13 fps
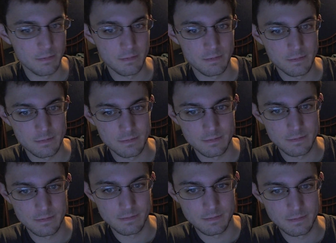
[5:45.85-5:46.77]

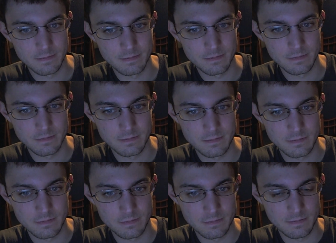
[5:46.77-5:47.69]

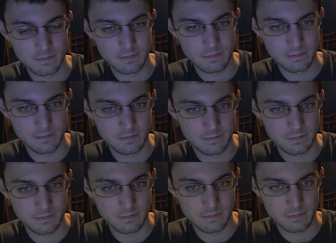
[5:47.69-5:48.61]

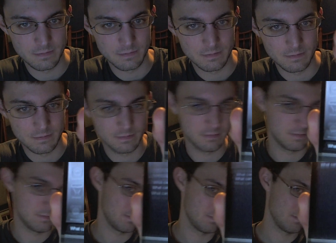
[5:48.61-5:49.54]

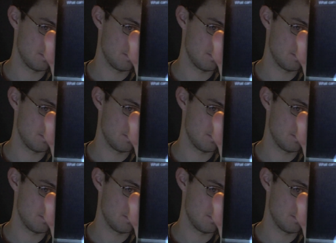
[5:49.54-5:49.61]
(silence)